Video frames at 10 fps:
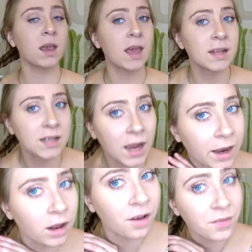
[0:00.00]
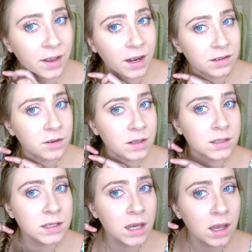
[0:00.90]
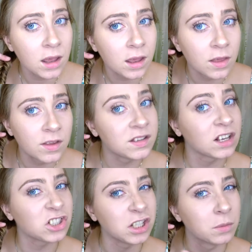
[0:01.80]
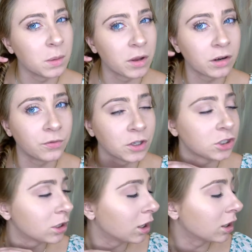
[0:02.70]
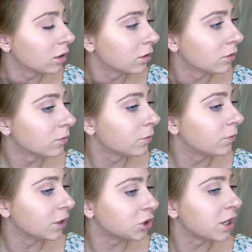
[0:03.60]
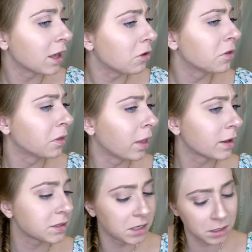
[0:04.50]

again, tie it off. And as you can see, this is actually a way better French uh, fish tail than last